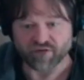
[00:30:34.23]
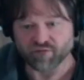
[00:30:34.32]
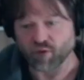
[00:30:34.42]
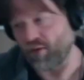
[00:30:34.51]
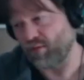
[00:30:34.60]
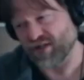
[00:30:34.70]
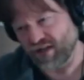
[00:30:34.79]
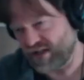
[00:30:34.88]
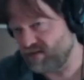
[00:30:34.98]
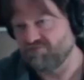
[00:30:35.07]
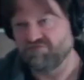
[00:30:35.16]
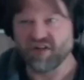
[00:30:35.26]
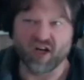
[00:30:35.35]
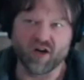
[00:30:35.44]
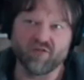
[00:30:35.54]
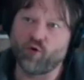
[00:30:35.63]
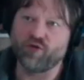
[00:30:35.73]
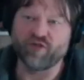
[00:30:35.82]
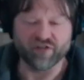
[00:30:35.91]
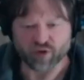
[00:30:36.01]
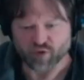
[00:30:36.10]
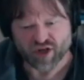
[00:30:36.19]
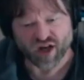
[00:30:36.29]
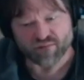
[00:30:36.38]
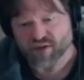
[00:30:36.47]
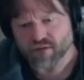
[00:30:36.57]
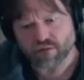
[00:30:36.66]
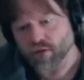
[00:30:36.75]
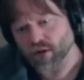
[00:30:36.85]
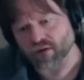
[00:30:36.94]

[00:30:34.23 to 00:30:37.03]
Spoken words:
I've probably done it, 400 or 500 times in